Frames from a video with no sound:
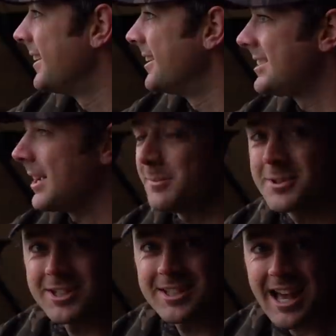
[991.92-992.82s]
the
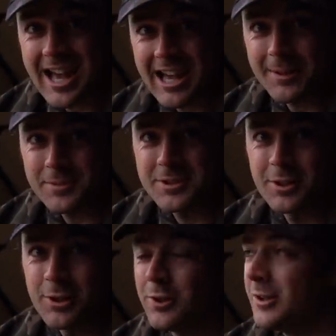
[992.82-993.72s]
temperatures
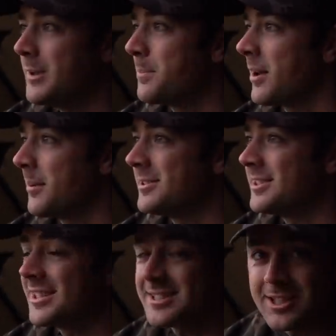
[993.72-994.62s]
absolutely
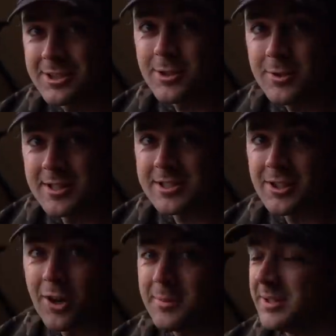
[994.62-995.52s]
plummeted as they do this
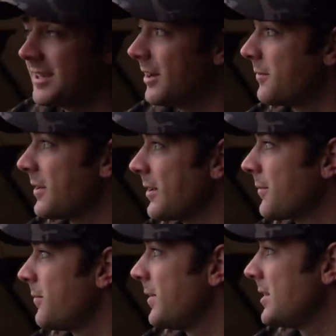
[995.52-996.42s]
time of year. I think the
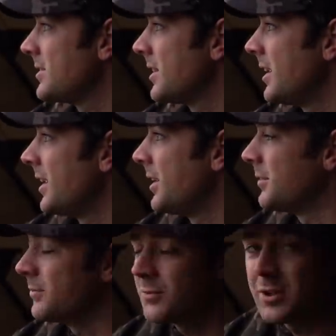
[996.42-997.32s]
fish
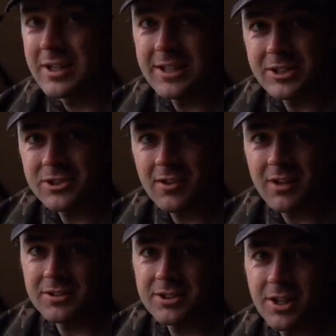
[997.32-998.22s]
really
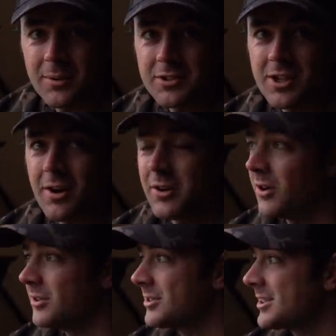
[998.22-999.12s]
struggle to know what's going
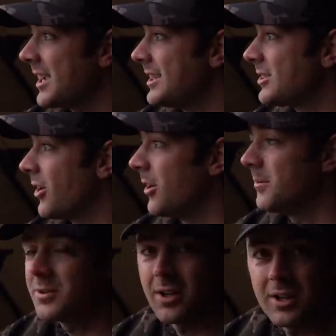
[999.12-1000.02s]
on.
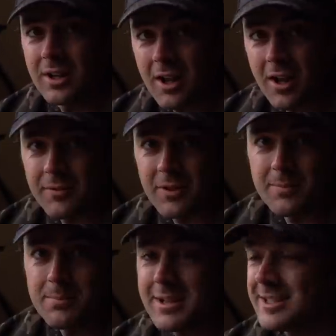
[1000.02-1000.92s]
Daytimes are
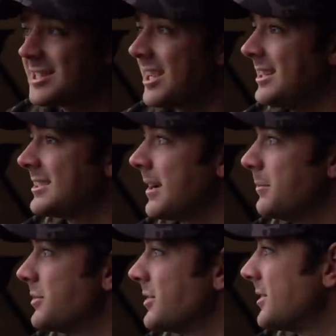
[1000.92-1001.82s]
lovely, mid-teen
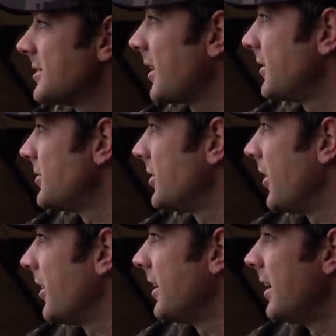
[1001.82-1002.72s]
temperatures,
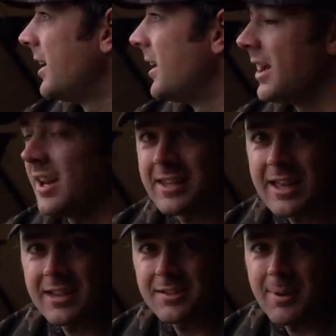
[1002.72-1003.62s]
sunshine, and it
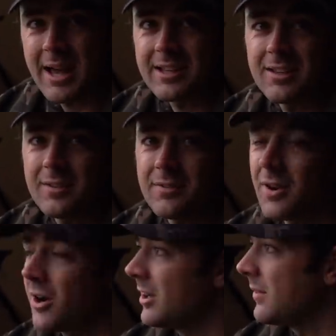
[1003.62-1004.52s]
gets them active,
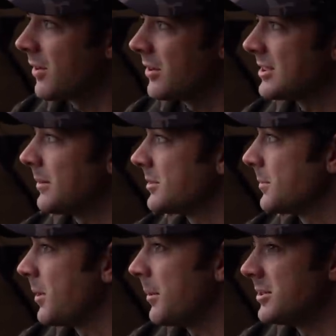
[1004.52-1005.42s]
only for those temperatures
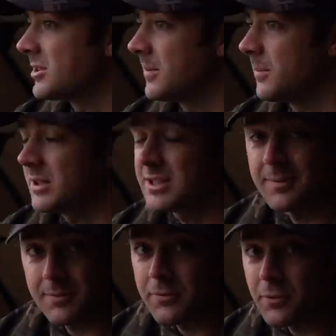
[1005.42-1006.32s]
to plummet to, it
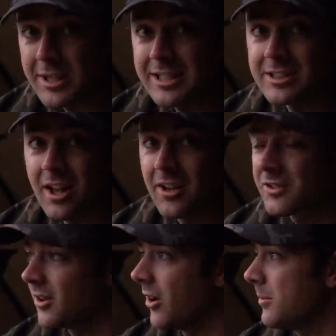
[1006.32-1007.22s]
didn't freeze
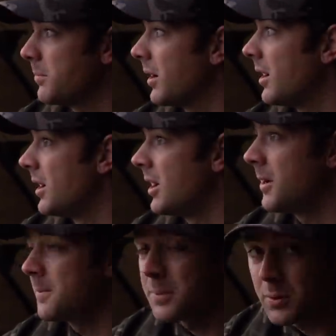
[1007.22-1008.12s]
last night, but
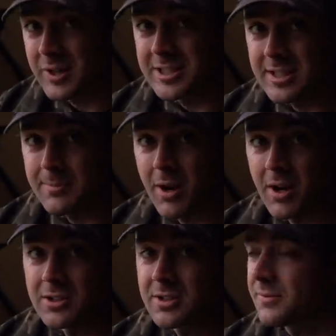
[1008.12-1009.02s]
pretty
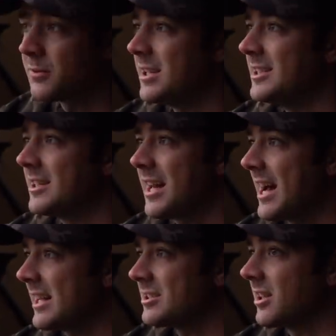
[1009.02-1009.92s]
much freeze, and it
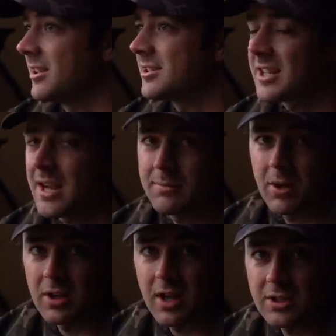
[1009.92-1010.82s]
has done the same,
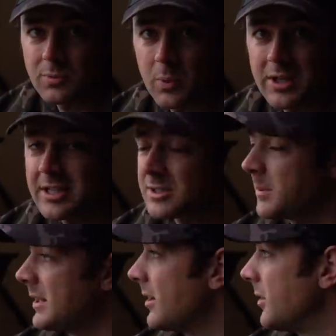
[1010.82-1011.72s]
like last week it's
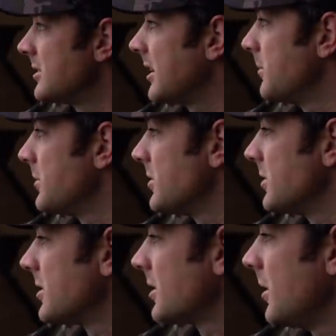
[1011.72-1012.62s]
been those
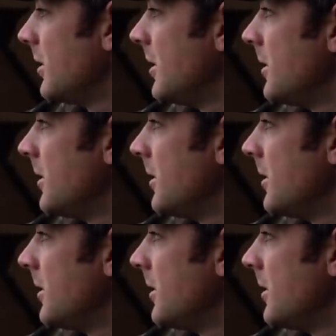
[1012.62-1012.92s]
temperatures. So